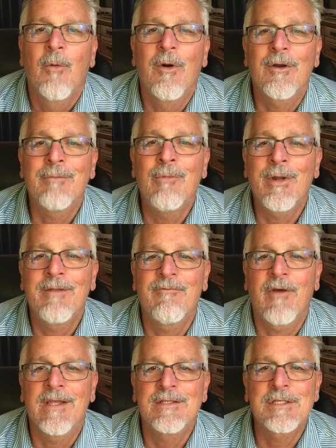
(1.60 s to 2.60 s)
Well, good morning,
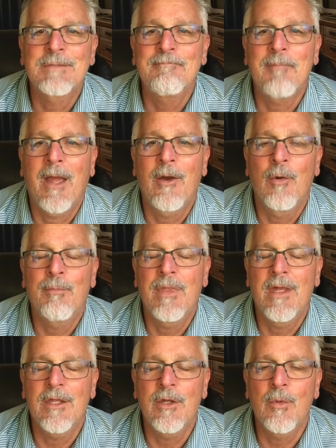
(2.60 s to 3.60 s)
friends. I hope
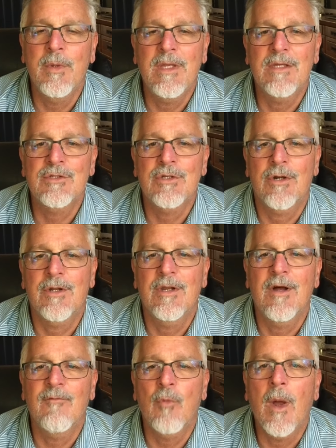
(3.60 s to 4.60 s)
that your week has started
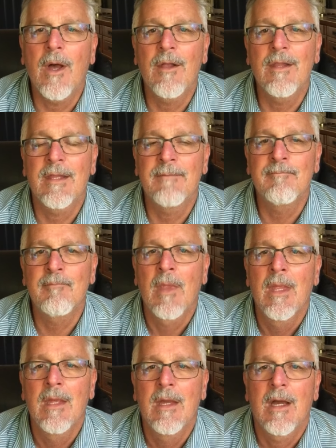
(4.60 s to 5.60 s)
off well, and
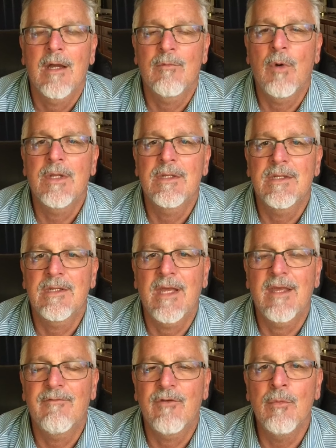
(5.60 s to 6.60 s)
I wanted to
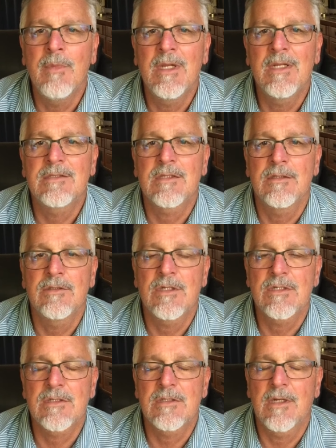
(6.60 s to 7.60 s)
take a few minutes and
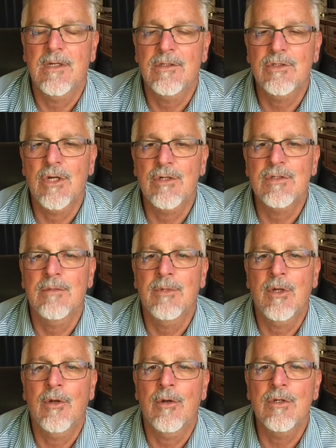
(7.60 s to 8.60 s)
just share some
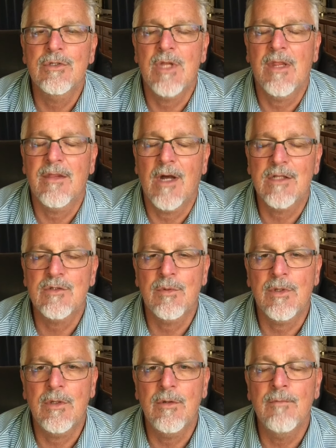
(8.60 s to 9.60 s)
encouraging thoughts
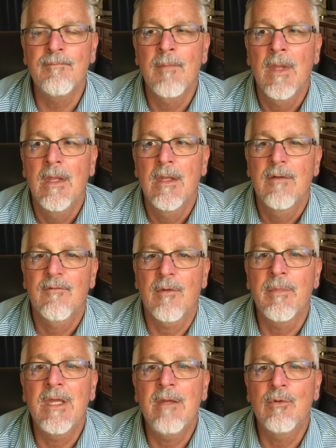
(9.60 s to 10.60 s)
with you
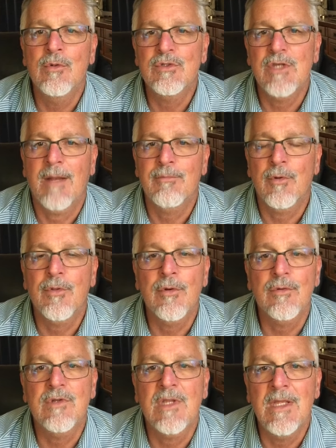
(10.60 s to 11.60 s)
from Hebrews chapter
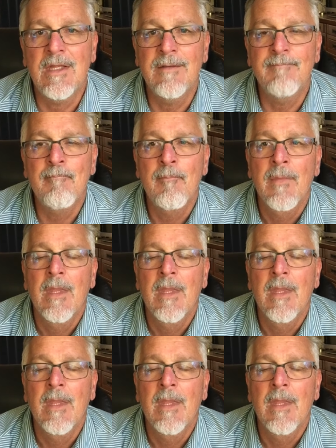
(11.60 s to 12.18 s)
13,